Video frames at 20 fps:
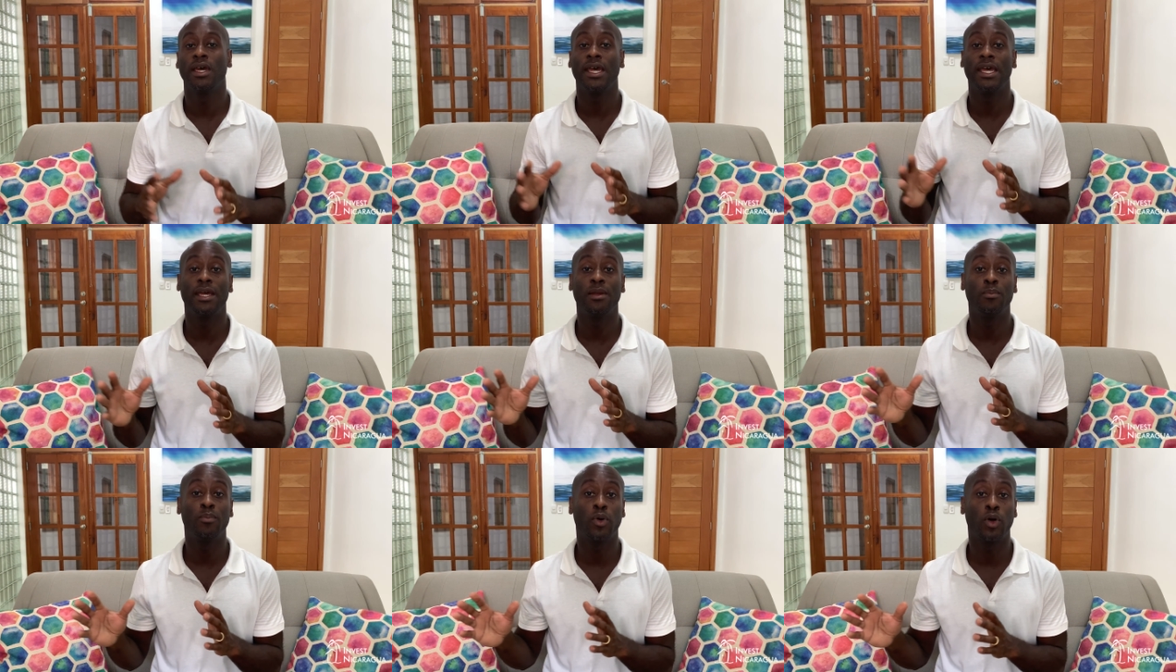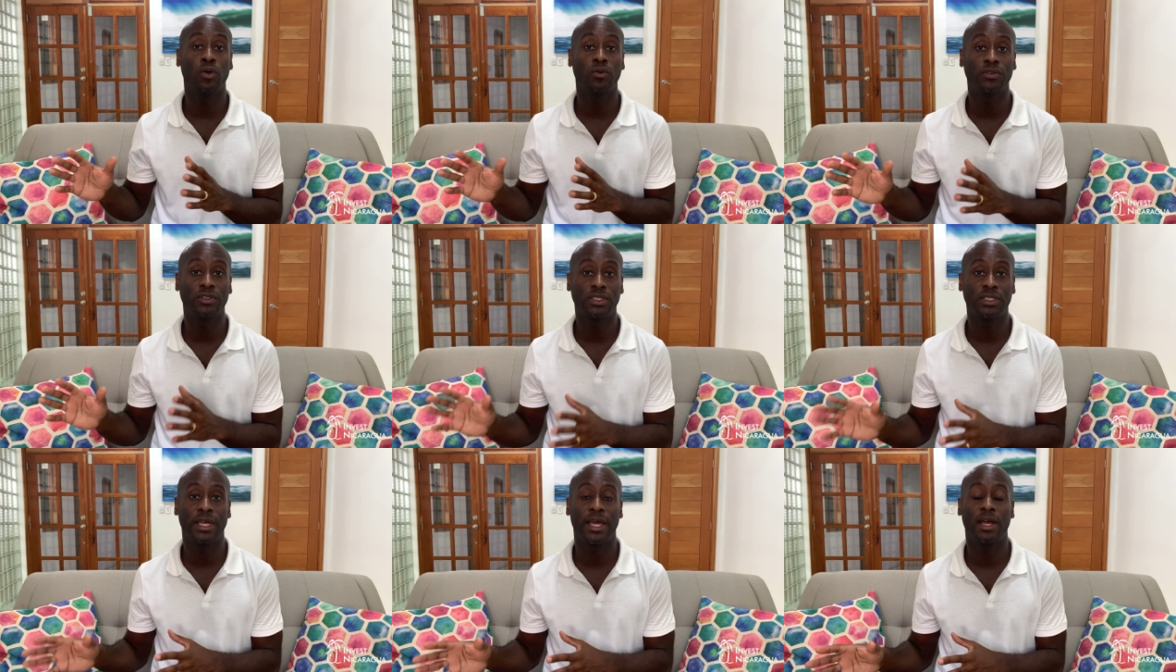in both
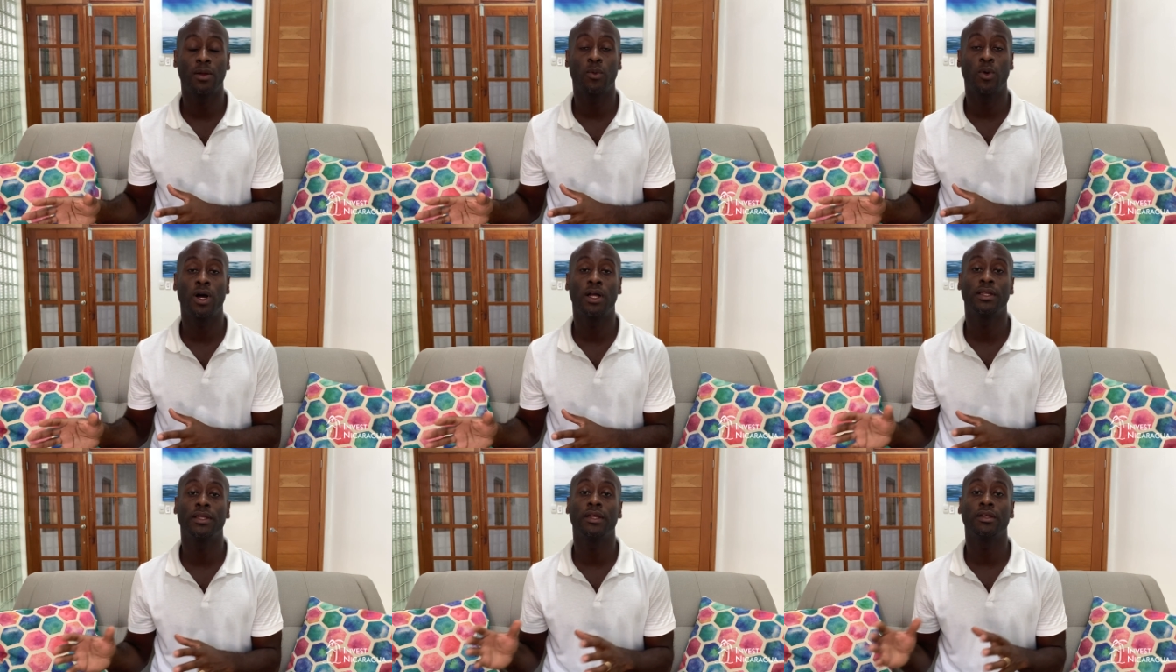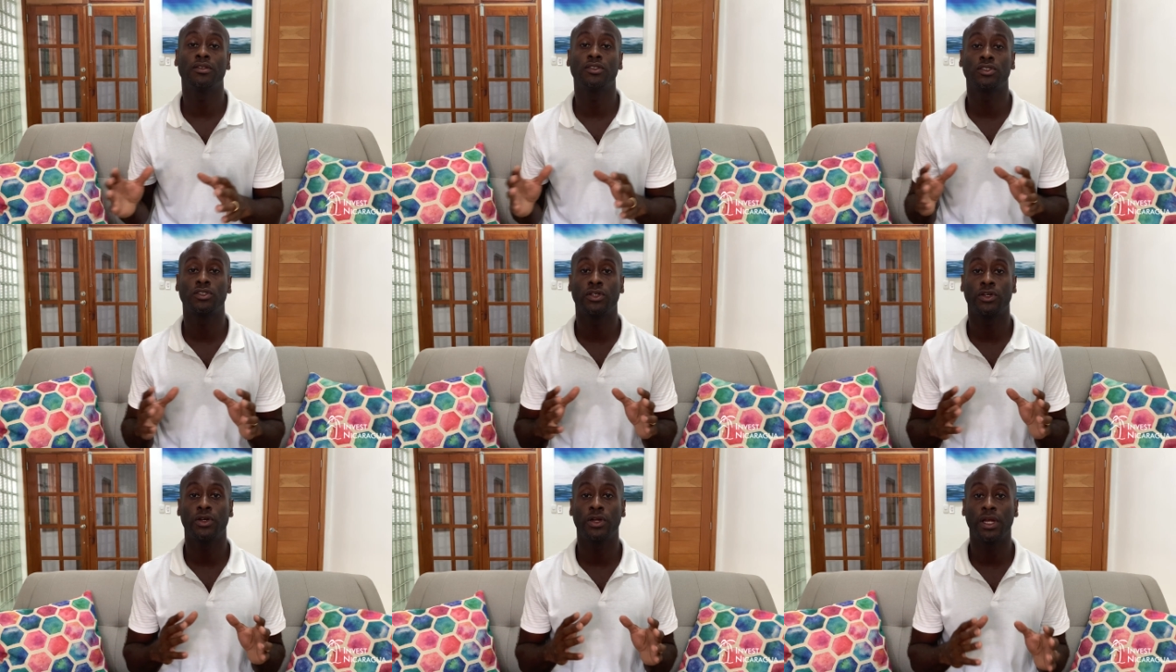San Juan del
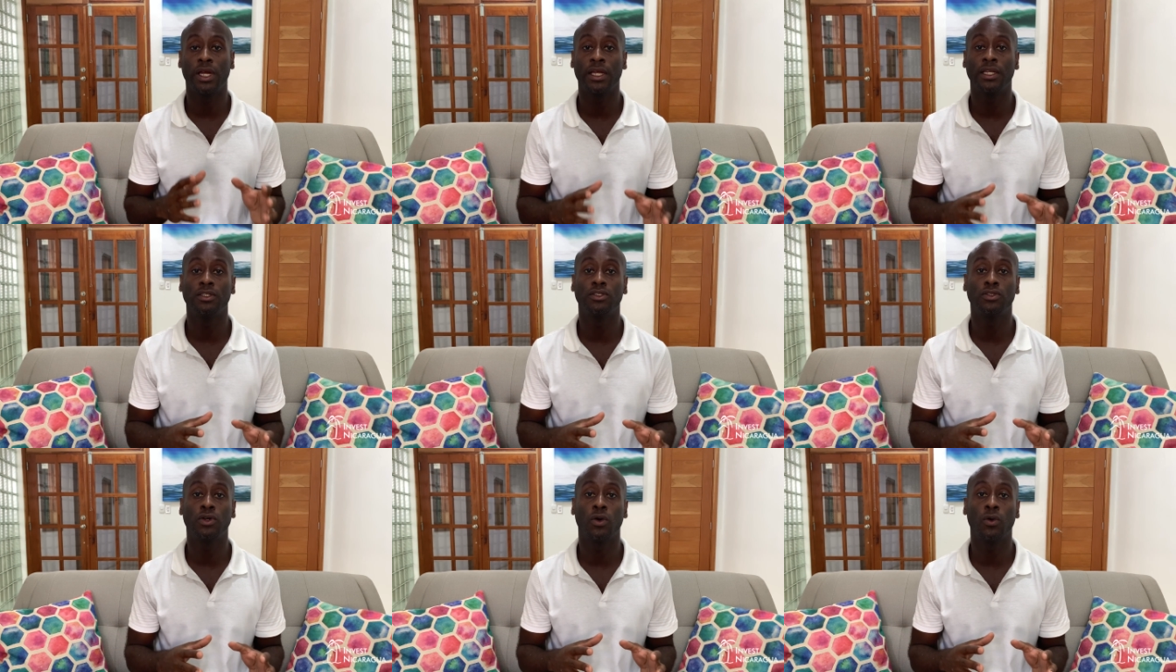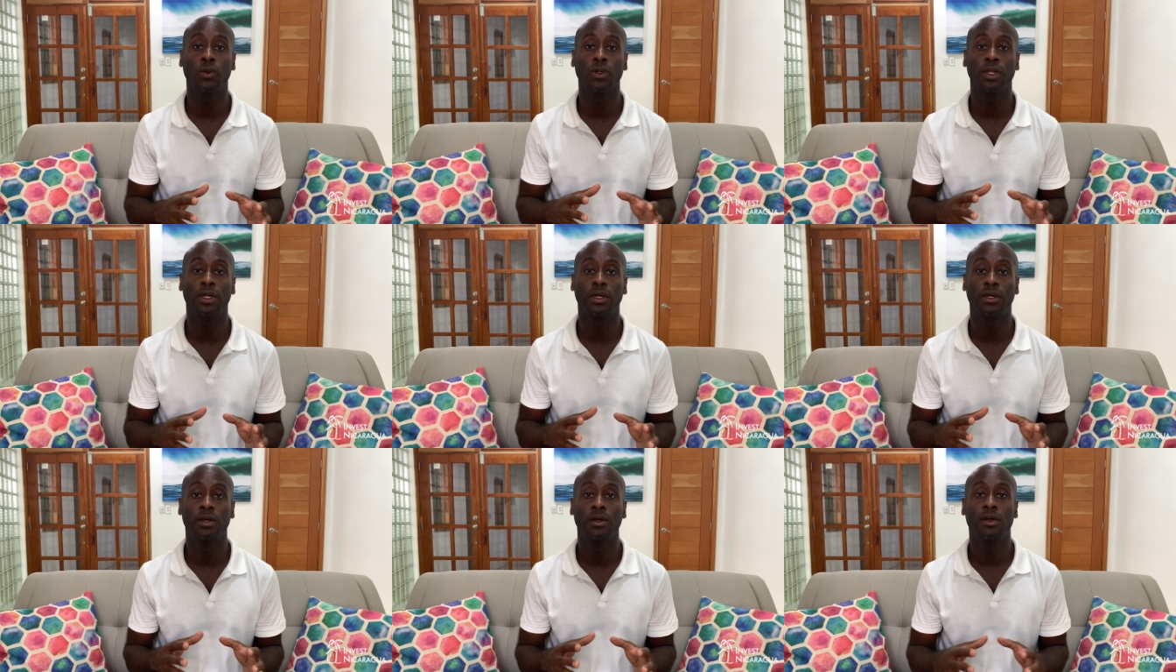Sur and
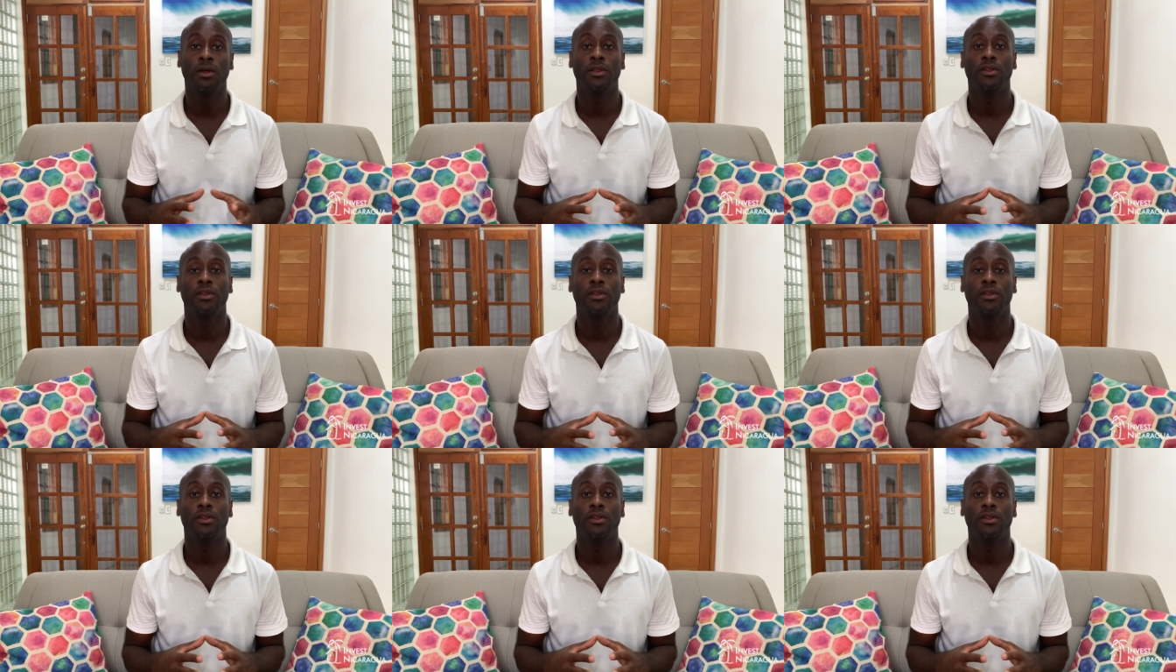Tola.